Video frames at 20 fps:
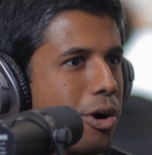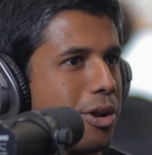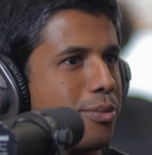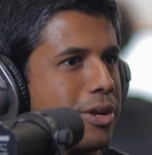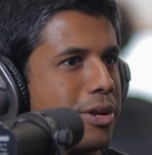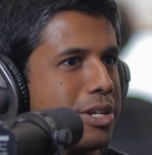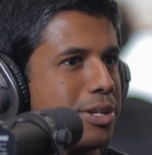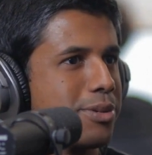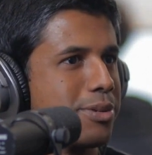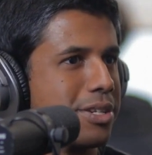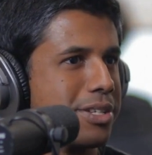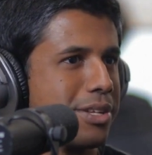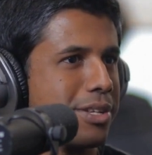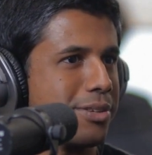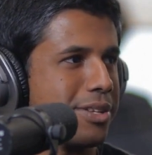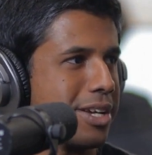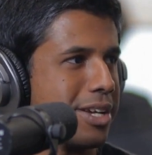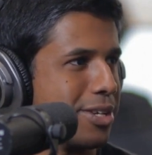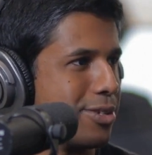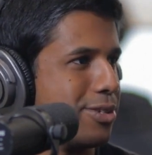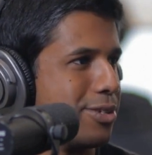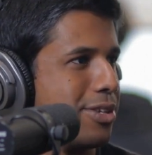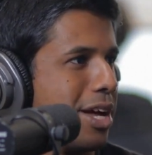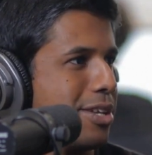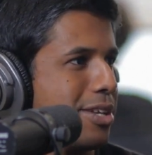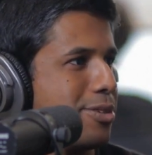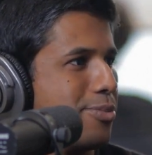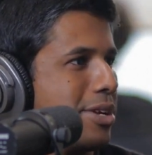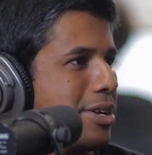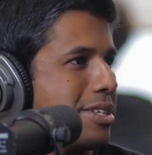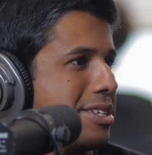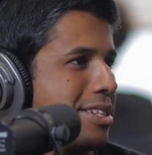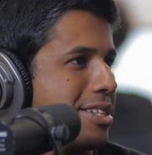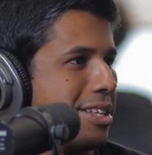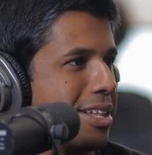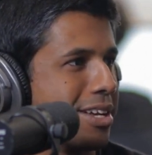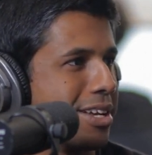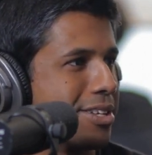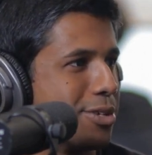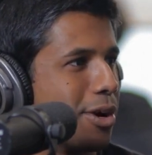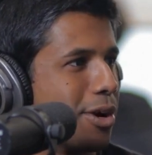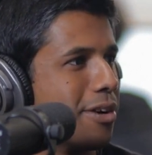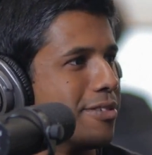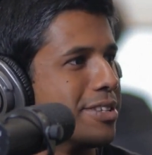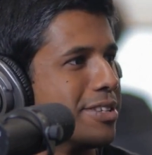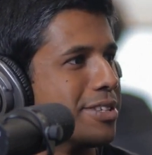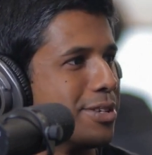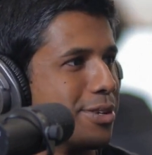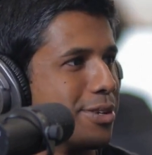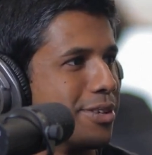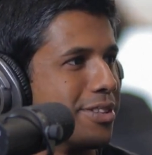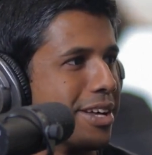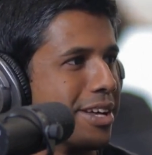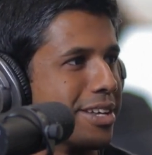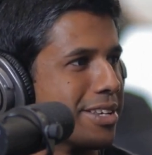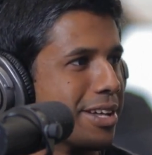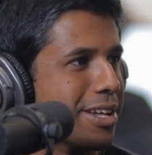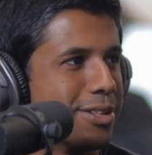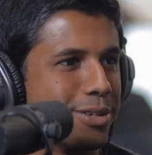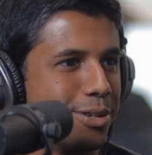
that's basically like Jarvis. You can tell it to do stuff, right?